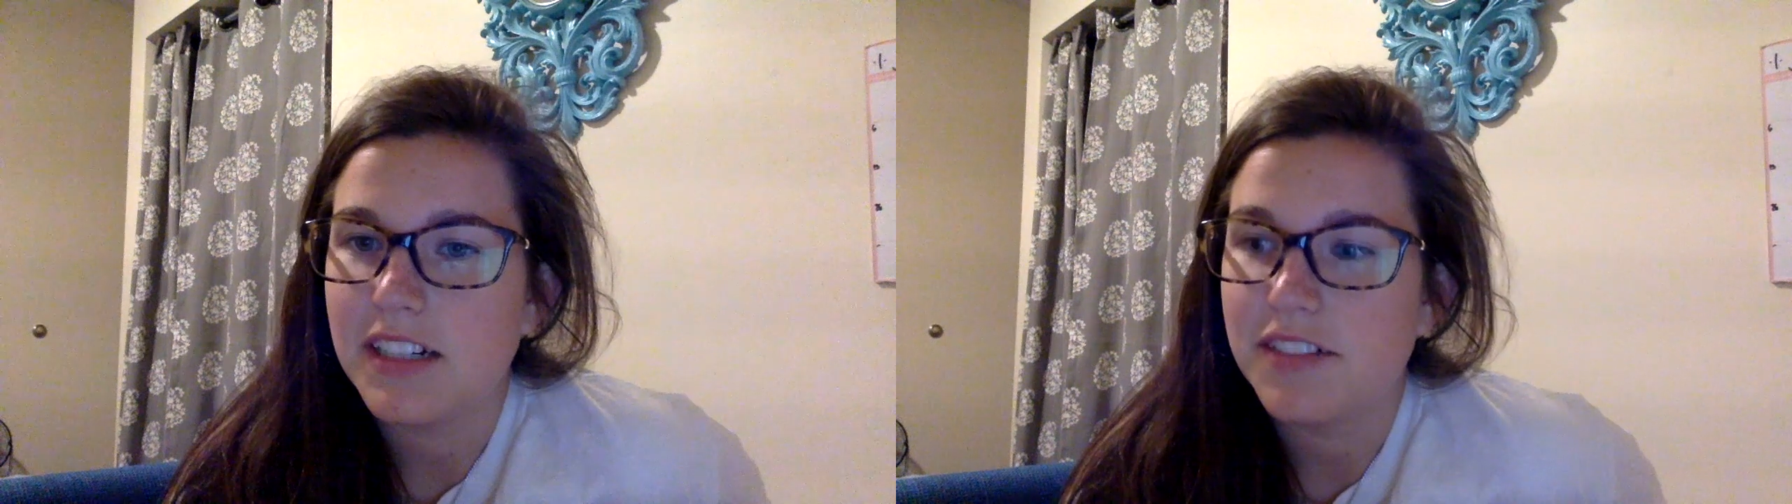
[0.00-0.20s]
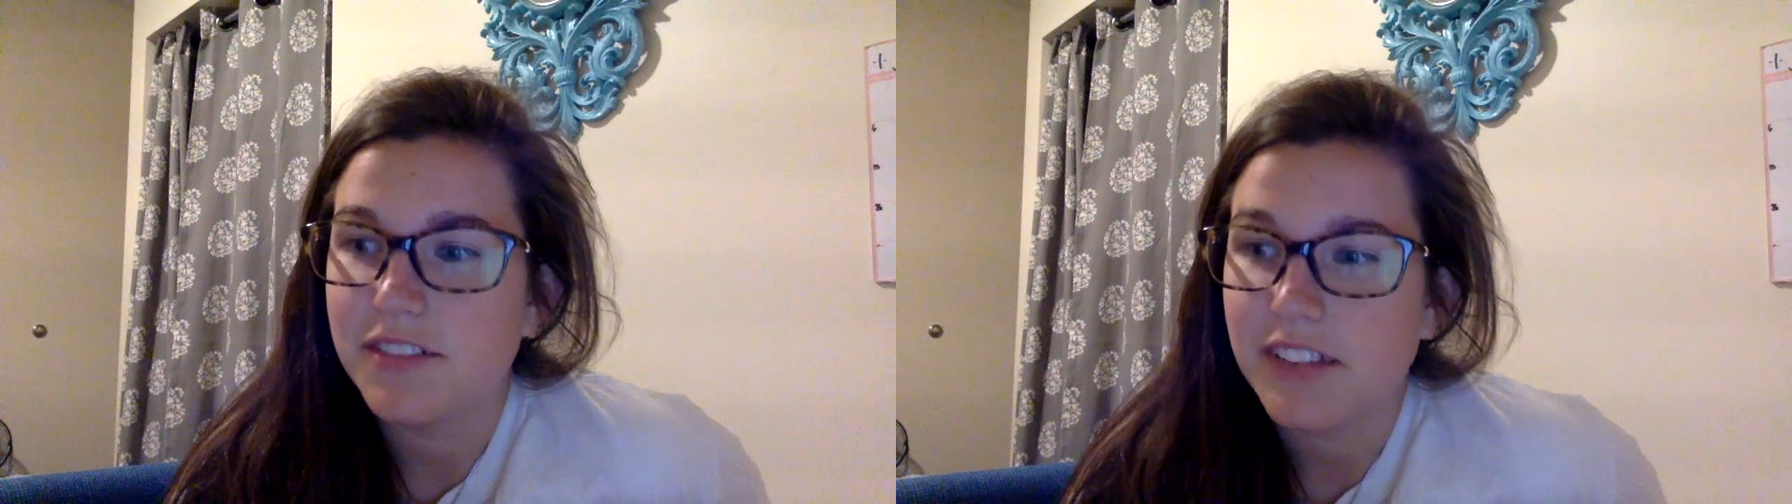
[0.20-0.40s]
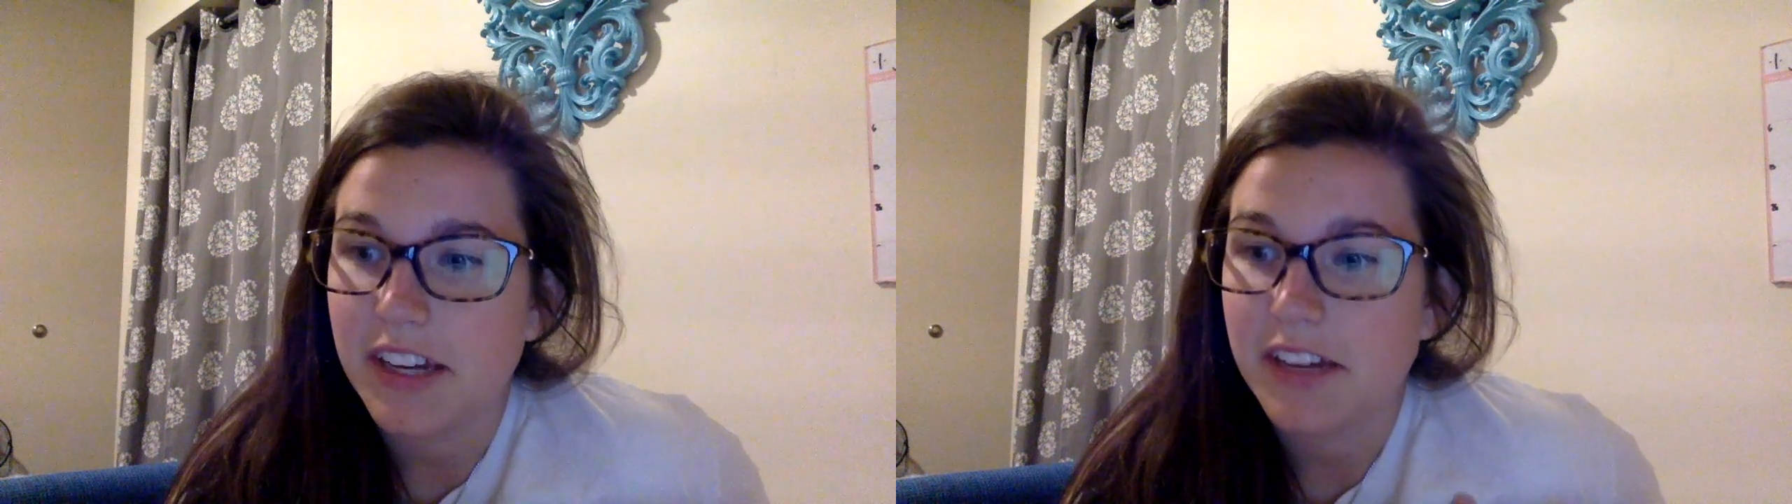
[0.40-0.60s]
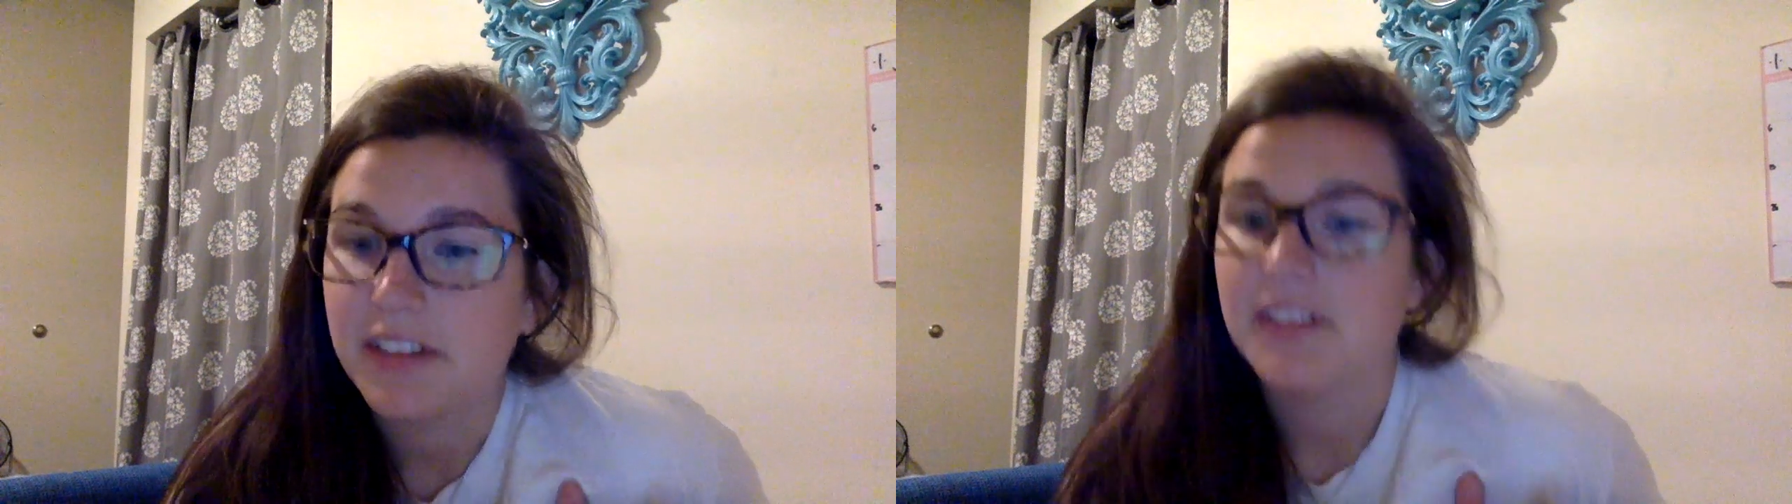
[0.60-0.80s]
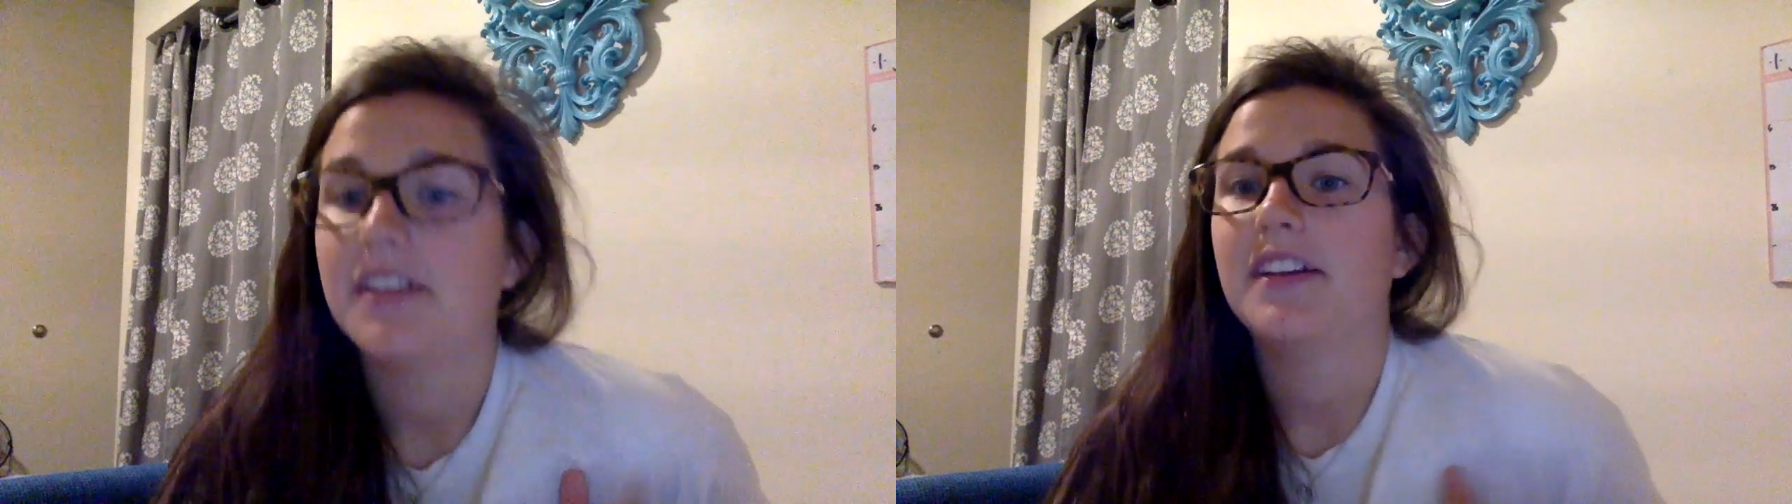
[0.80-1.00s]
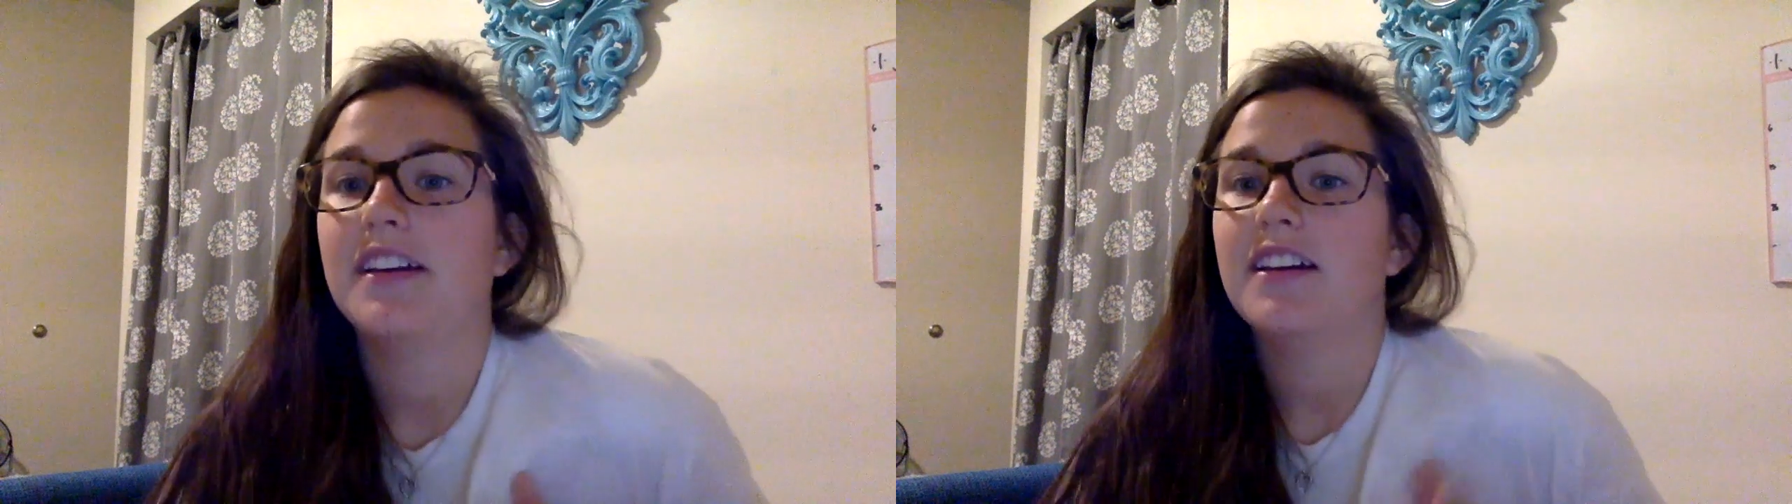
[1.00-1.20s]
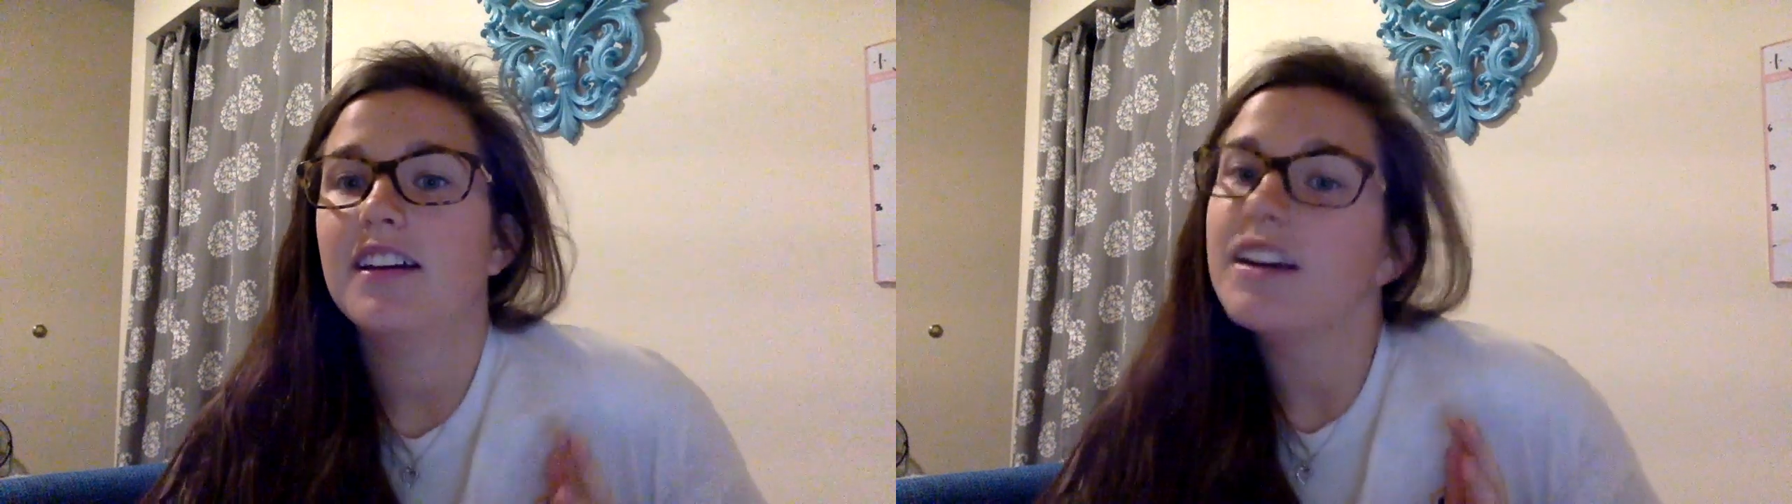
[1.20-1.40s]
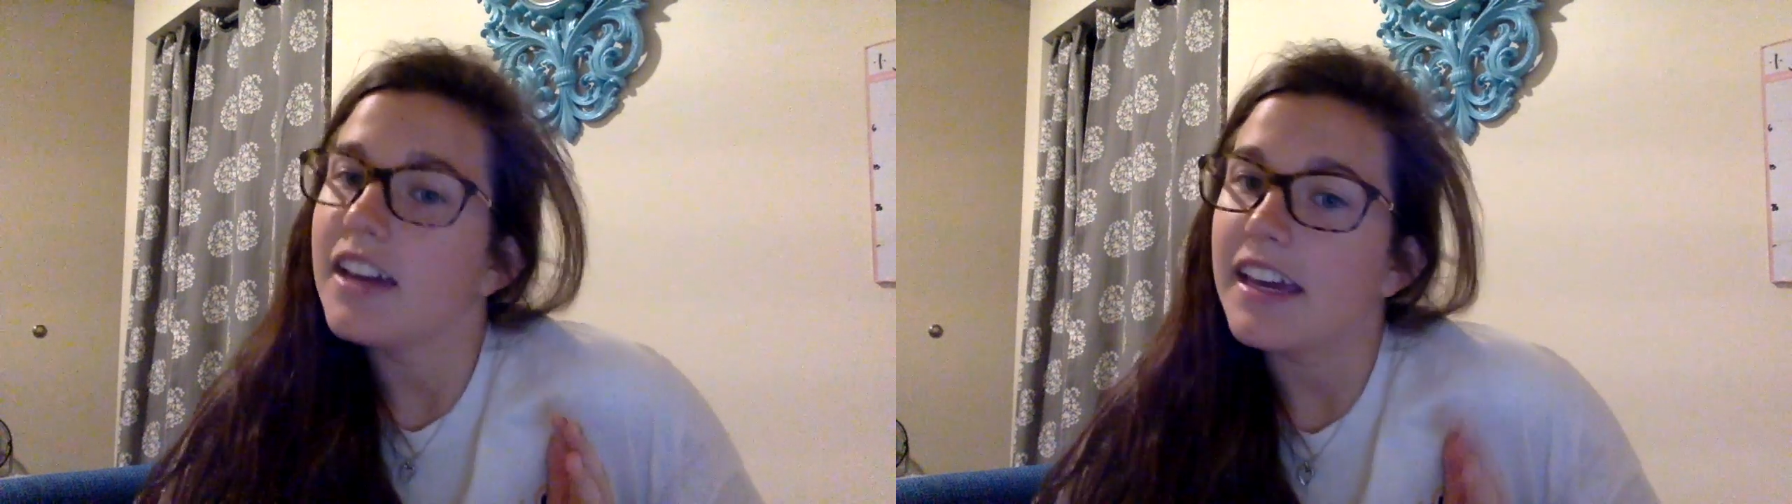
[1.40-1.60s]
of like
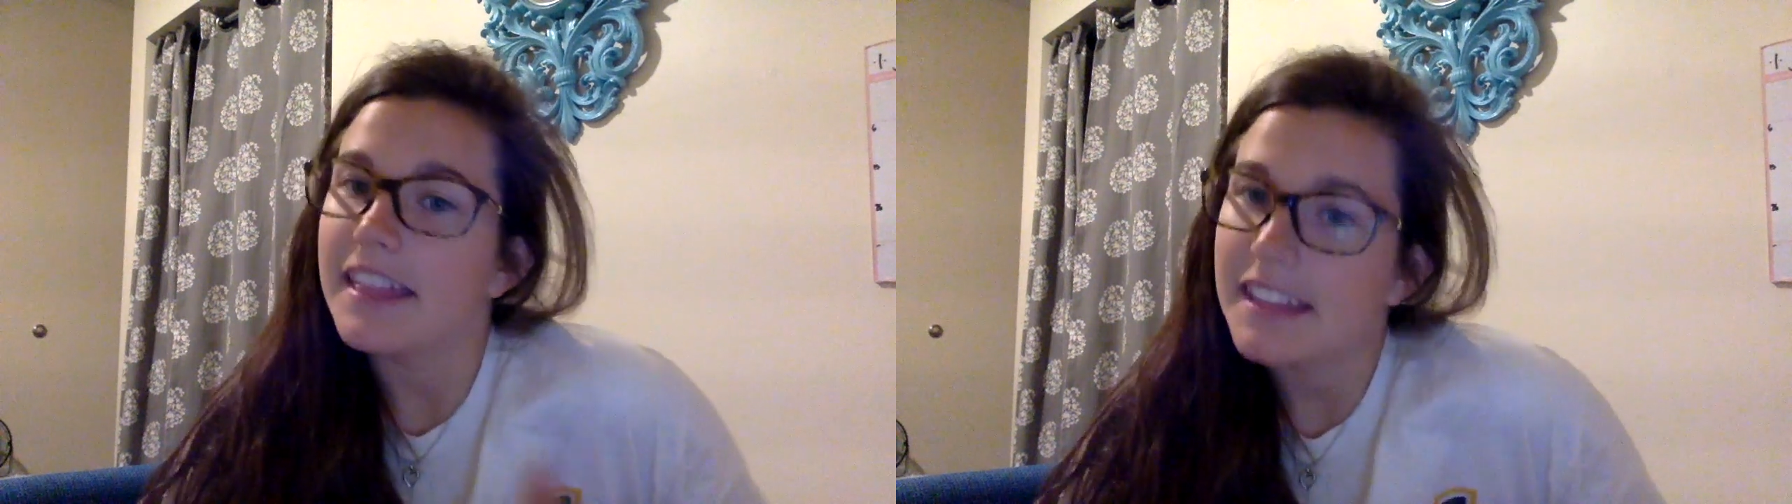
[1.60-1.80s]
in